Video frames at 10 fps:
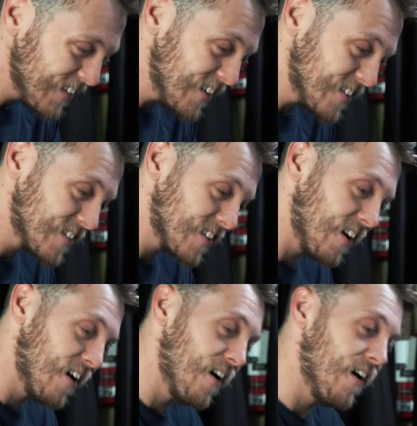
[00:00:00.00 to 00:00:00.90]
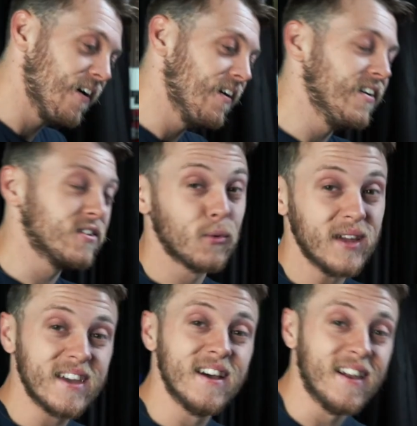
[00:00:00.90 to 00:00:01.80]
It's uh, it's a
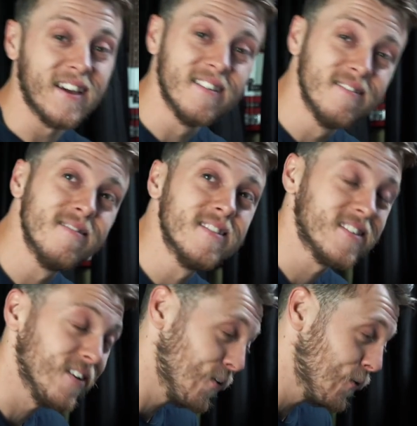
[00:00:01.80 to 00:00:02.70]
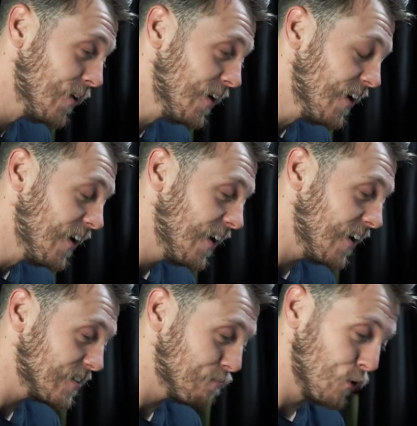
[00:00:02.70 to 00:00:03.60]
week earlier, so
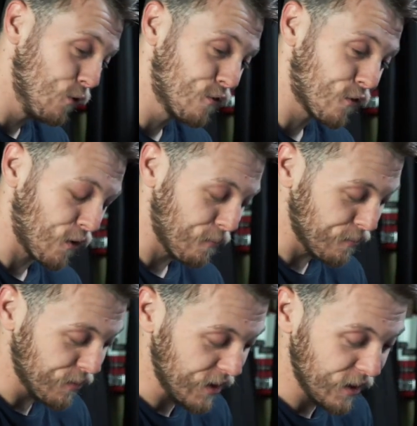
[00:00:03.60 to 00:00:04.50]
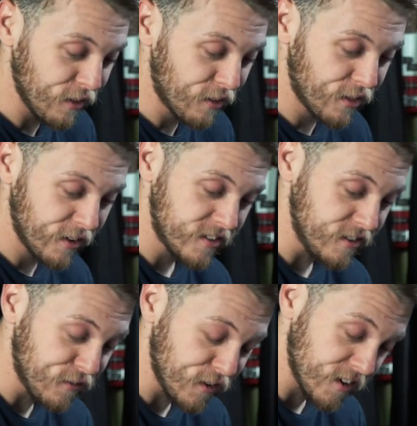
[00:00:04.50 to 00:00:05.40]
it's moved from the
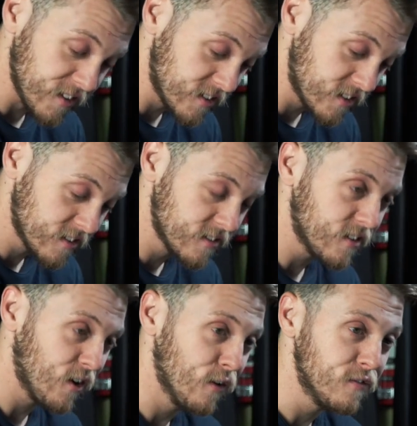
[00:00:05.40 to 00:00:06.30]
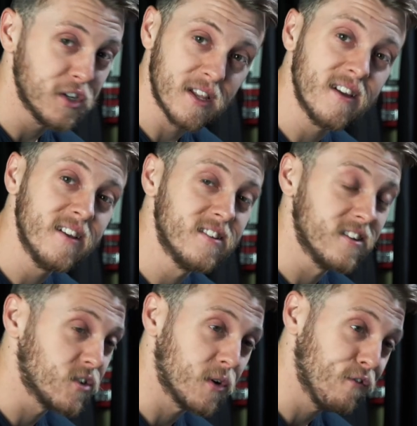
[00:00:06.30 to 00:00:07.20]
thirty-first of July to
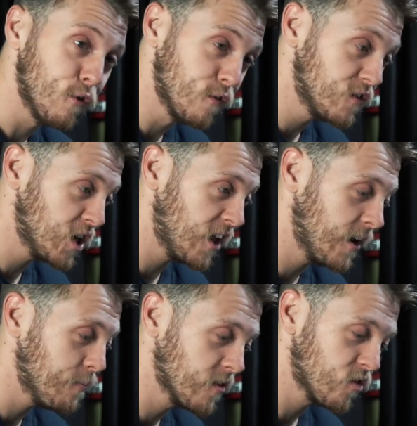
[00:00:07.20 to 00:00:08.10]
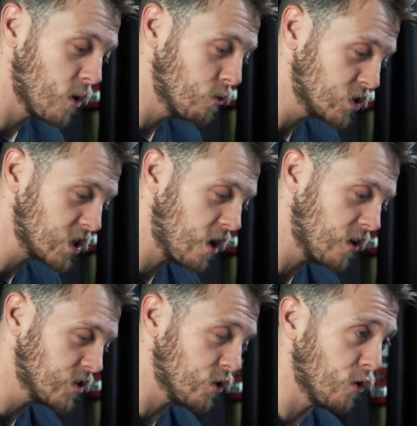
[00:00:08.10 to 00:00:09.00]
the twenty-fourth of July, so I will
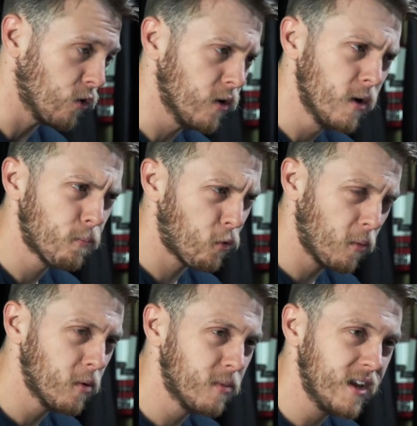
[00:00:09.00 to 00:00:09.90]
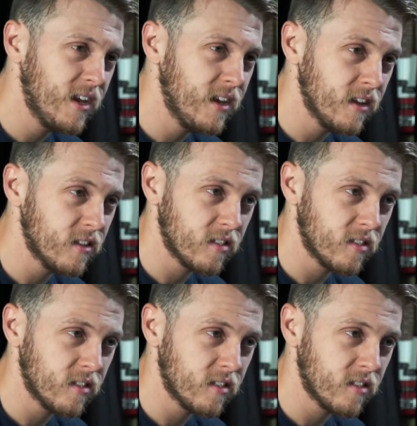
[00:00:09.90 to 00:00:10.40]
start on probably